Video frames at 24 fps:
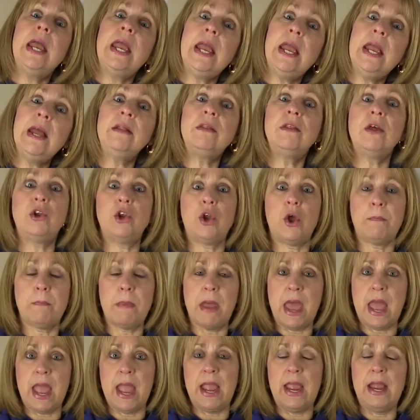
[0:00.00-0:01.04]
in the
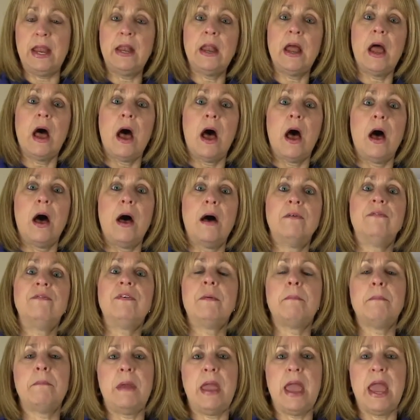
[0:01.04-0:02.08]
domain
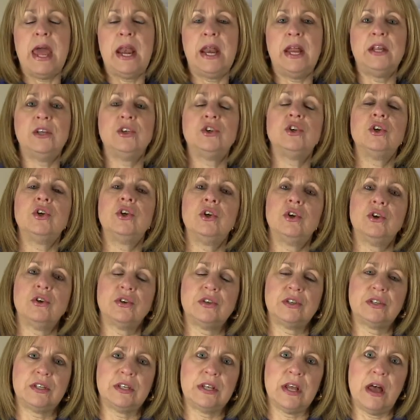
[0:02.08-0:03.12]
of manage
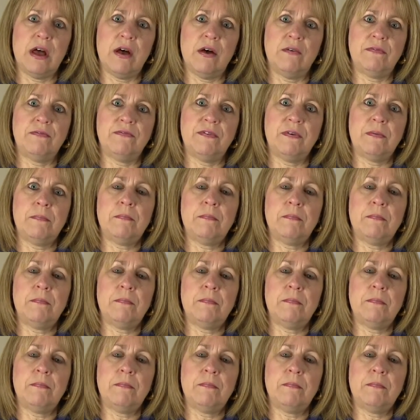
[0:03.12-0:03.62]
yourself.